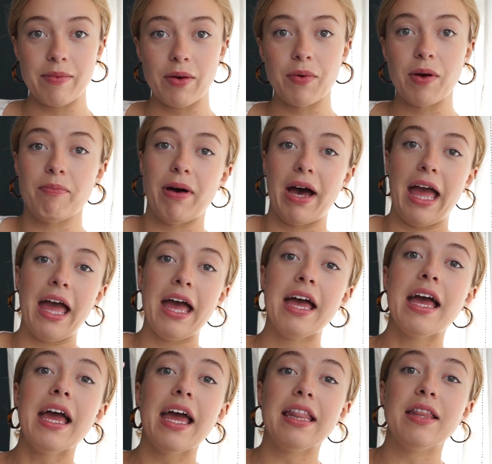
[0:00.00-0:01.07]
It went by
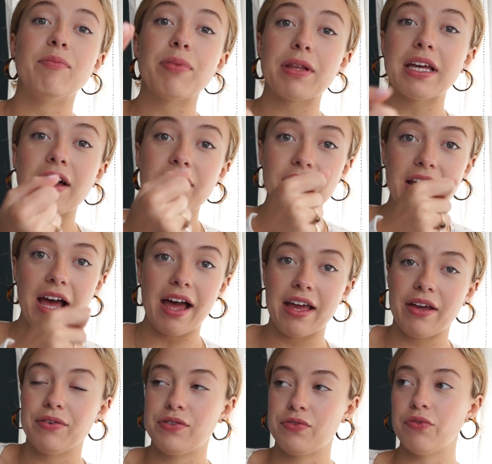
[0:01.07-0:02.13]
in the blink of an eye,
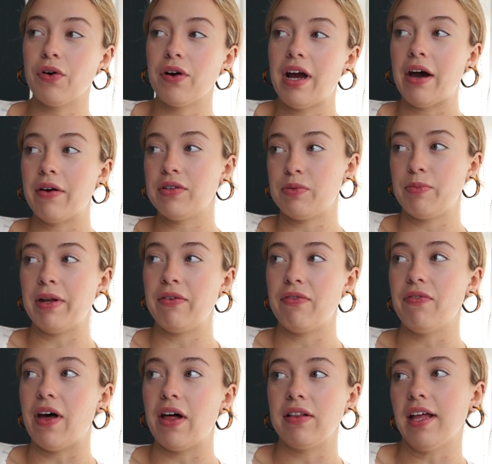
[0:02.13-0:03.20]
it was four hours, but it
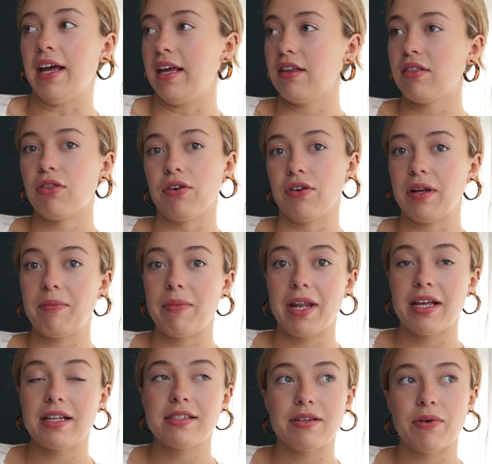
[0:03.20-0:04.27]
felt like 30
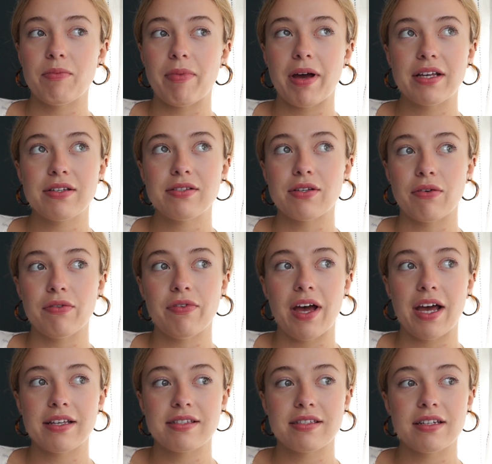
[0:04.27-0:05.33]
minutes. It went by so
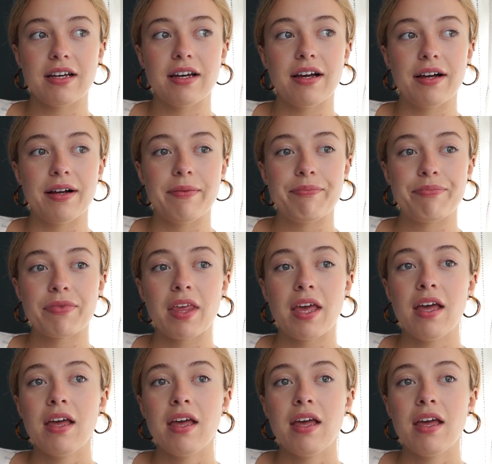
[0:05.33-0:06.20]
fast. Um,